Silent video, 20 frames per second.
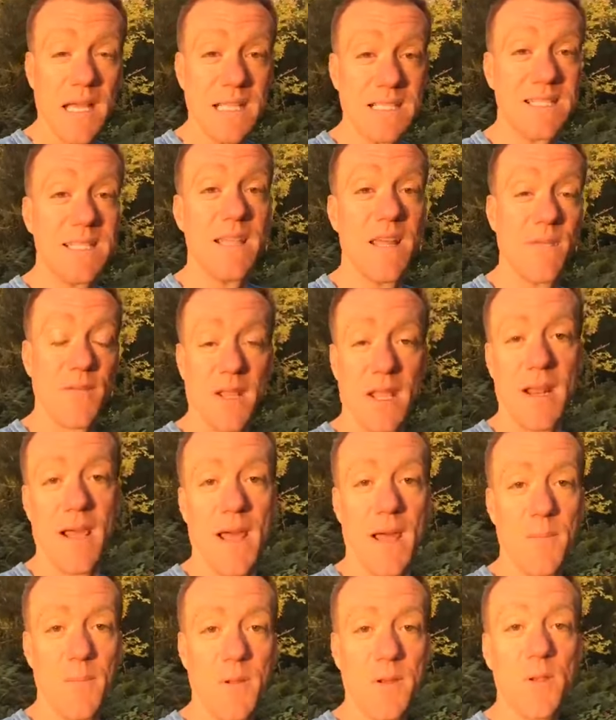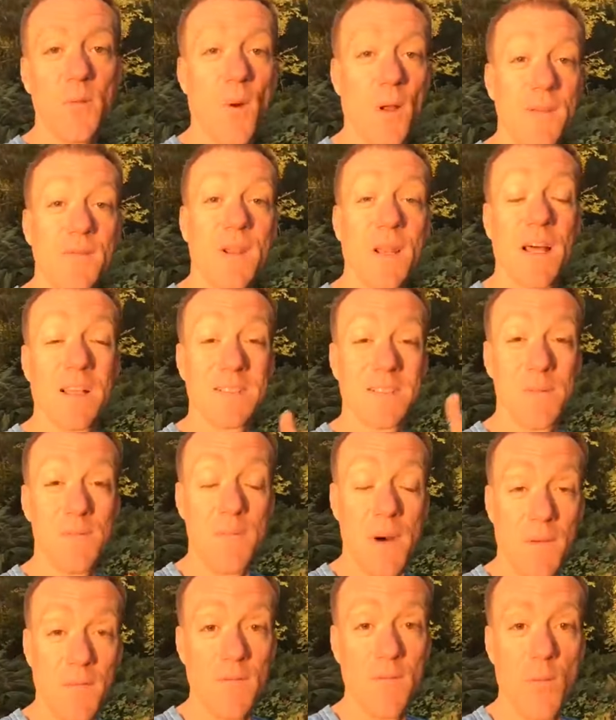It's never going to happen. You won't even last a
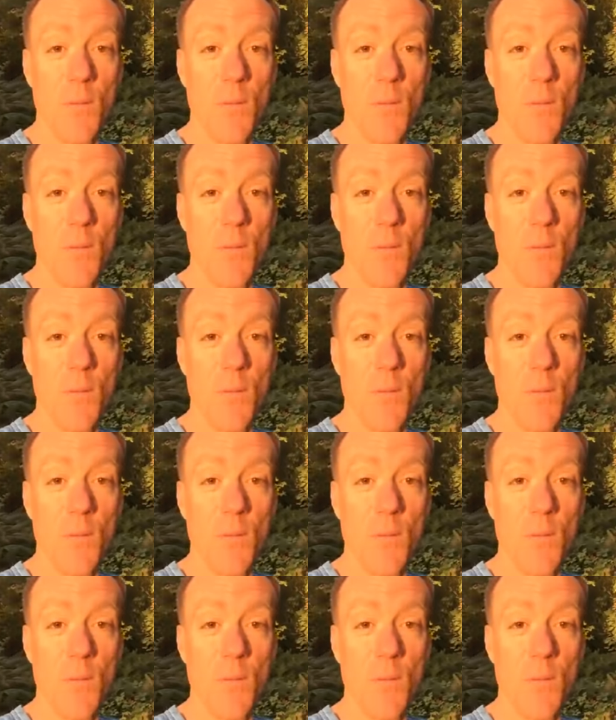month.